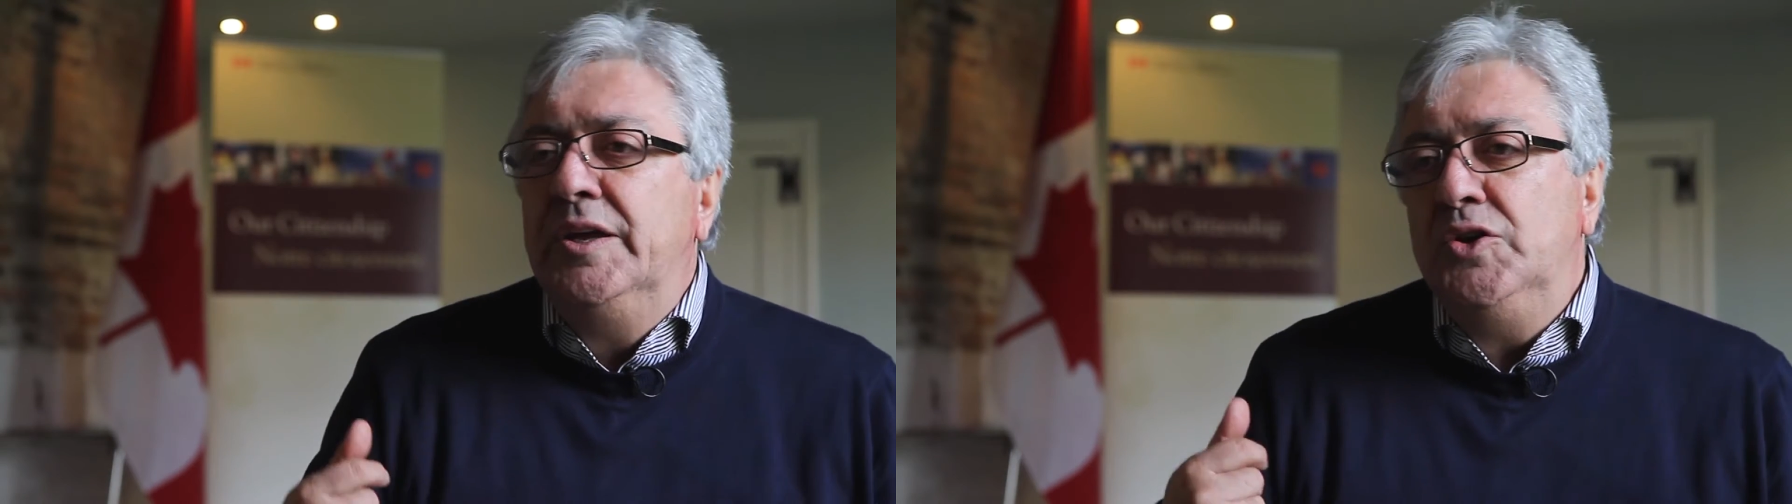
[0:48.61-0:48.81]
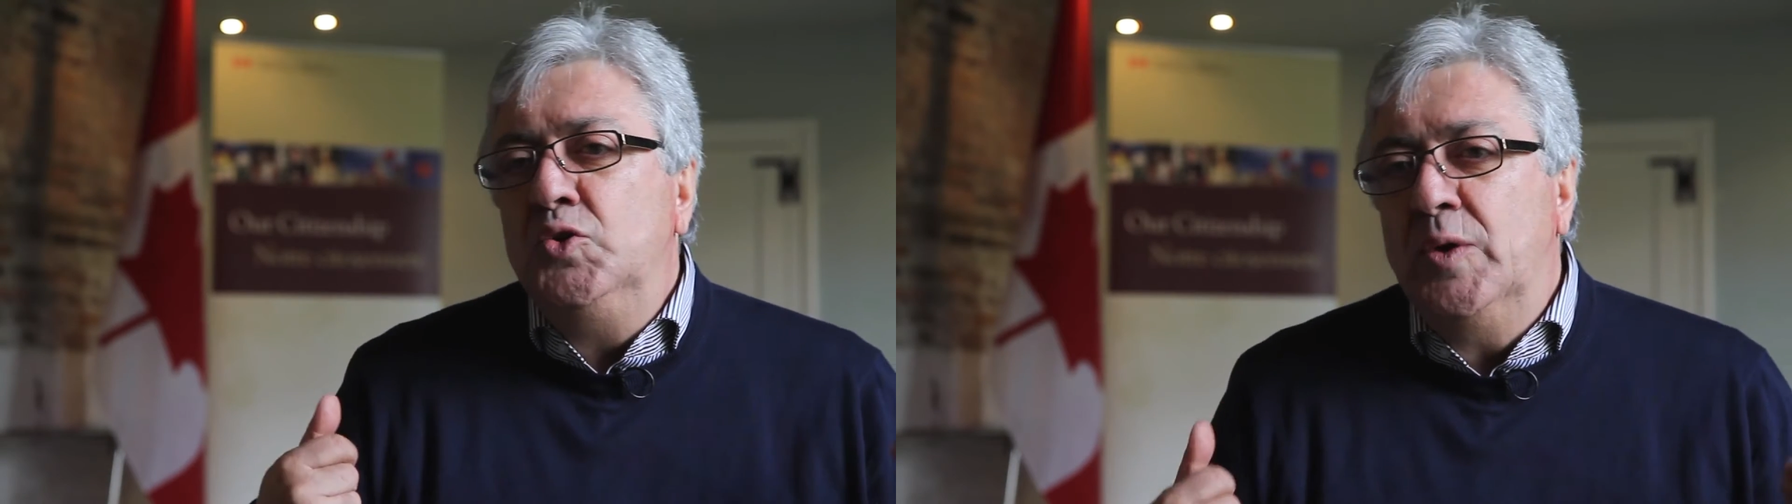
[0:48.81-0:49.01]

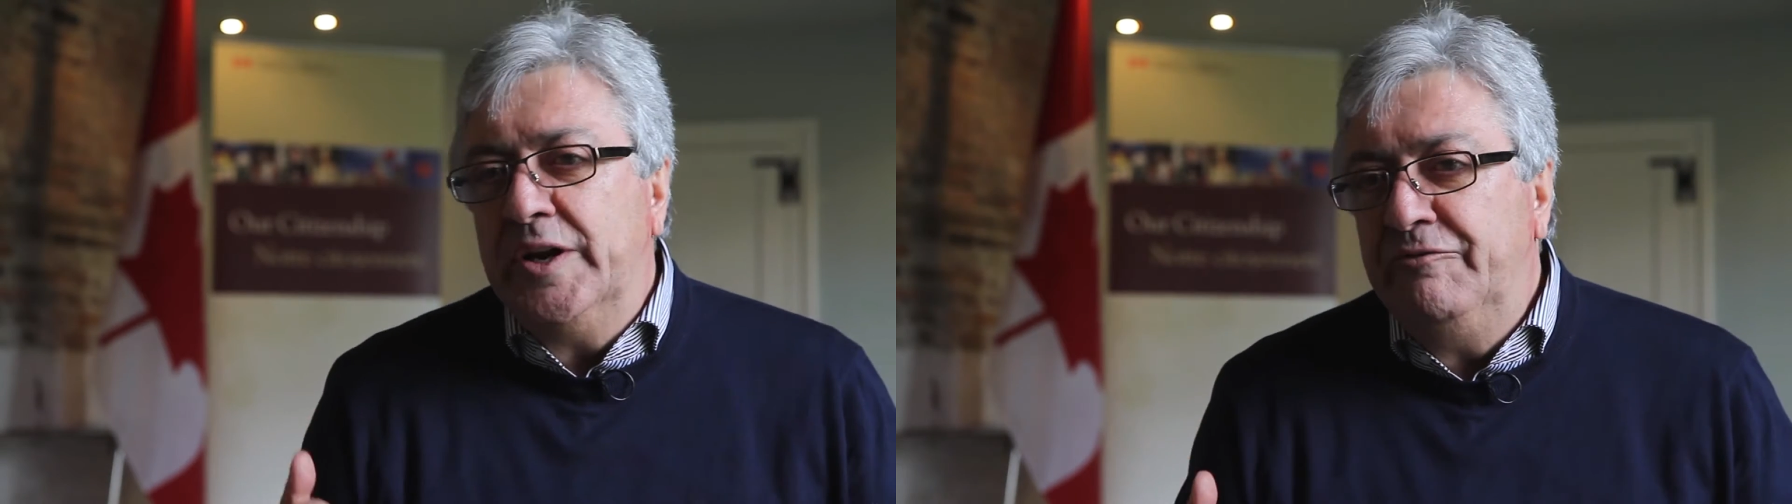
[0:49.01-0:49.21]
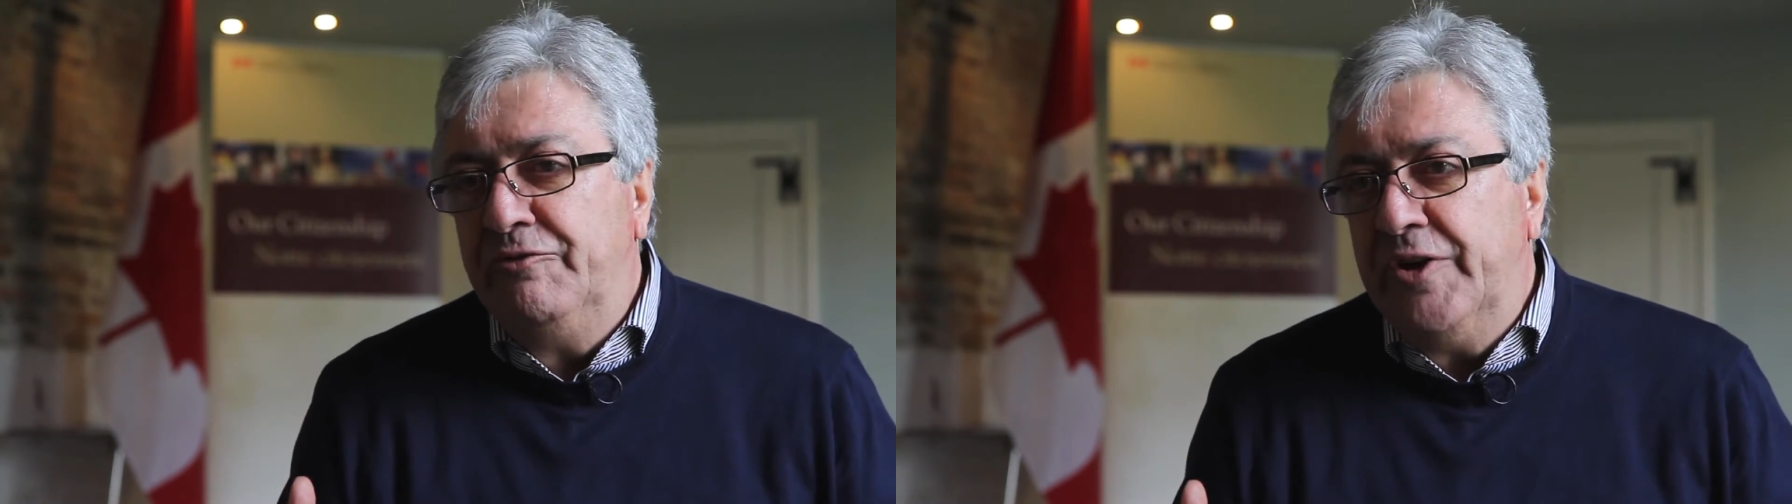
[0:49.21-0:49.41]
you are
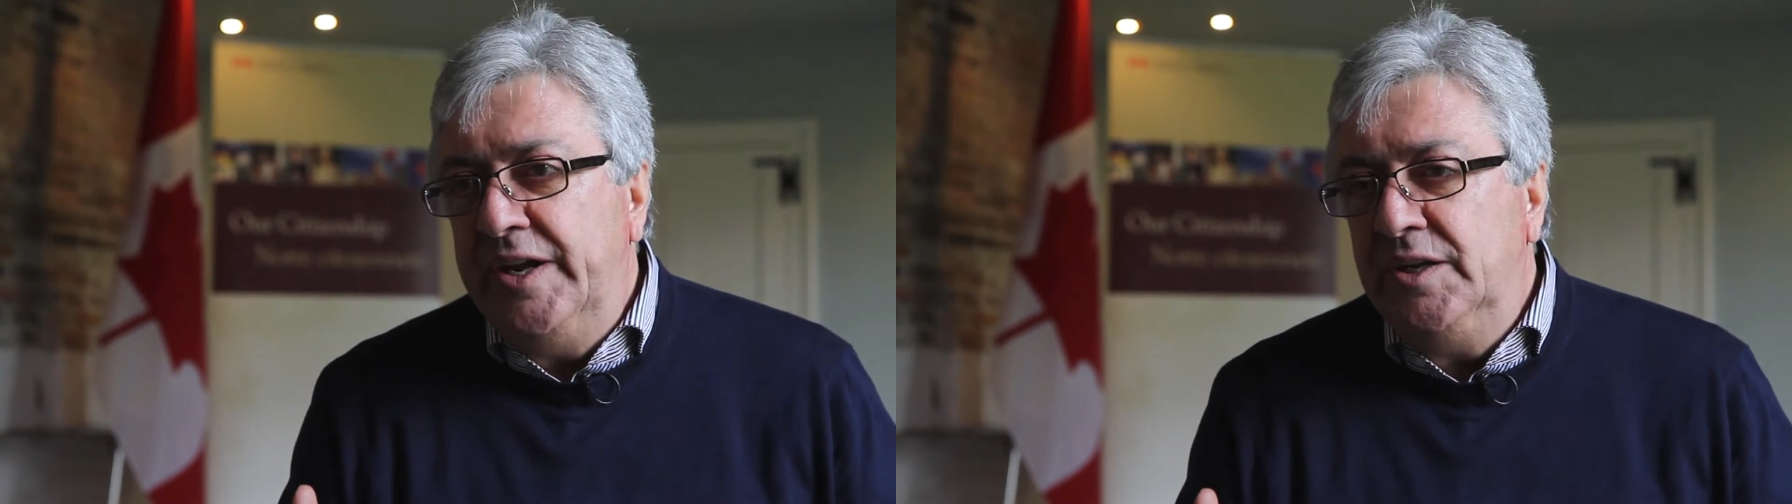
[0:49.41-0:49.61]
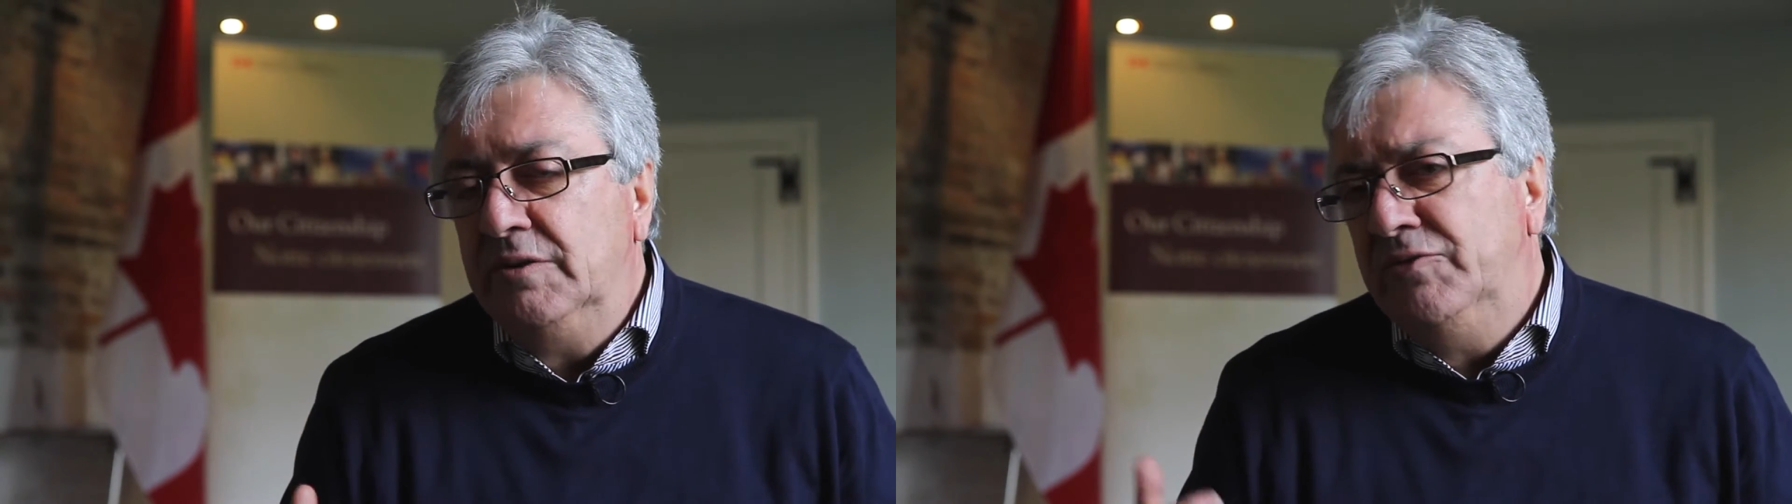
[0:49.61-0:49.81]
afraid